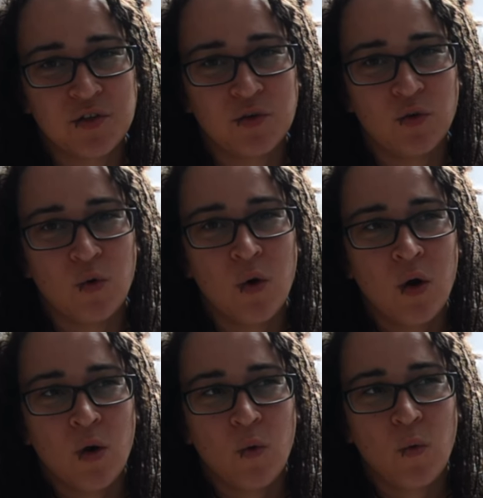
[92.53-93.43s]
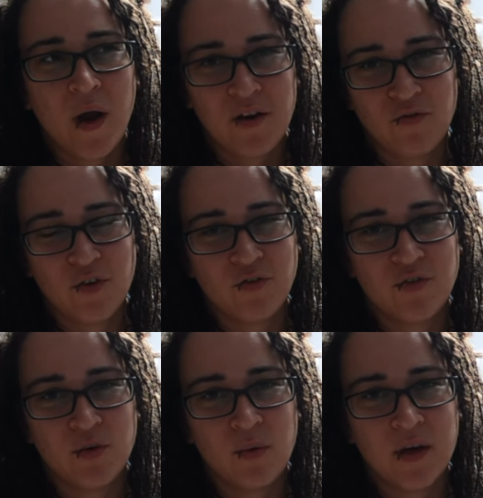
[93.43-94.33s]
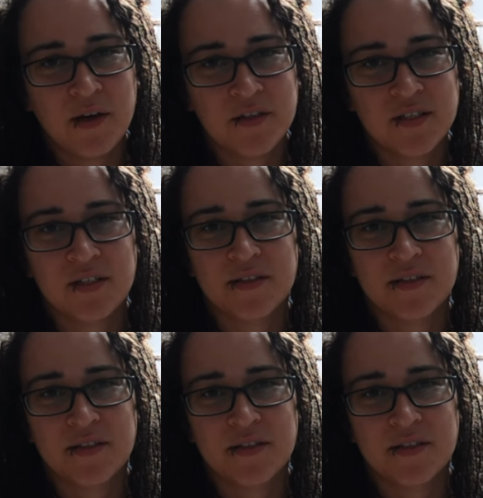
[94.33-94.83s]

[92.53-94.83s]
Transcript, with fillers: to wait for a few weeks,